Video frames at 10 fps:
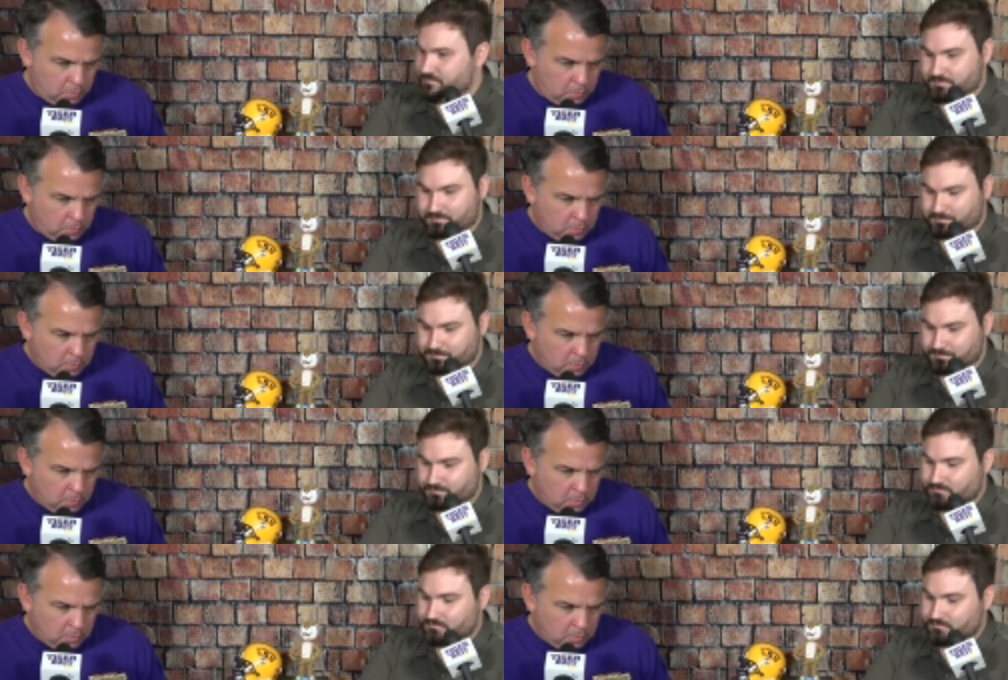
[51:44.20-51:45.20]

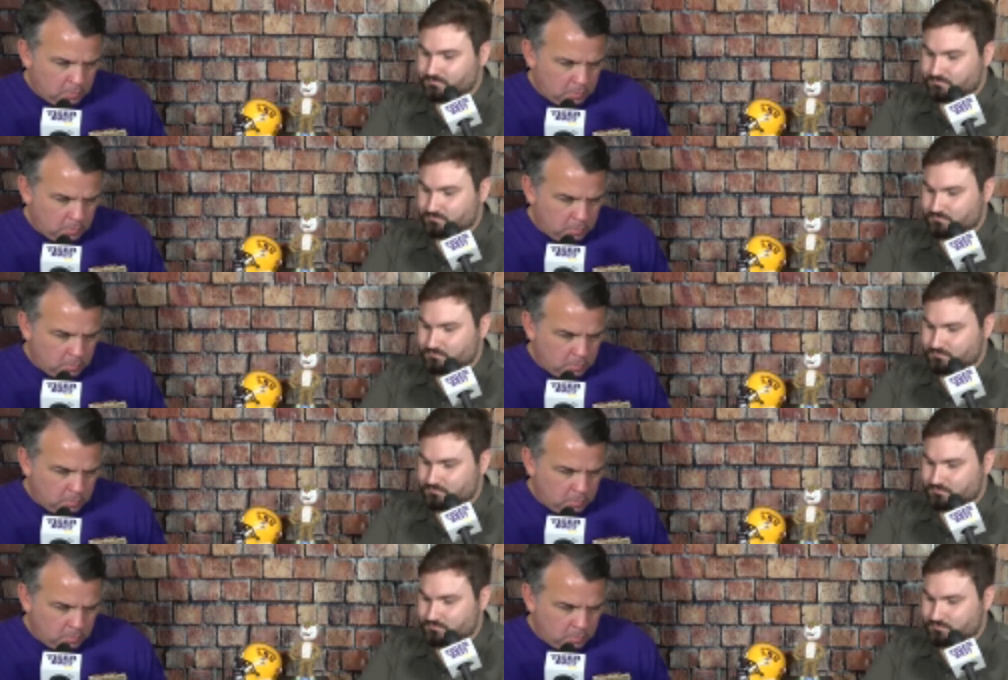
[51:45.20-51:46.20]

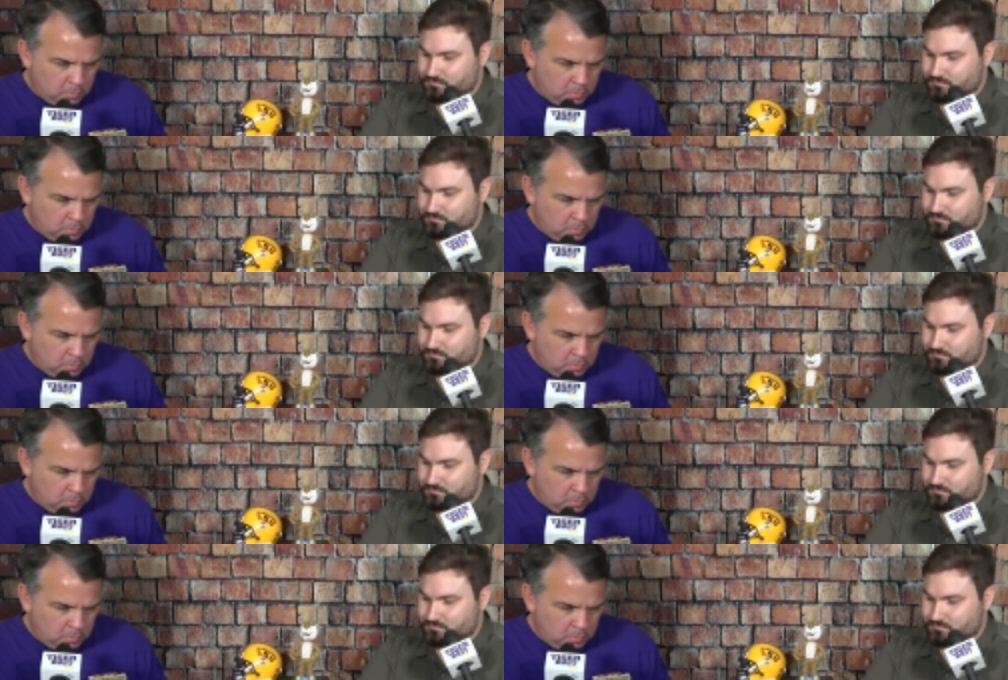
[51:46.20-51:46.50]
Nobody speaks.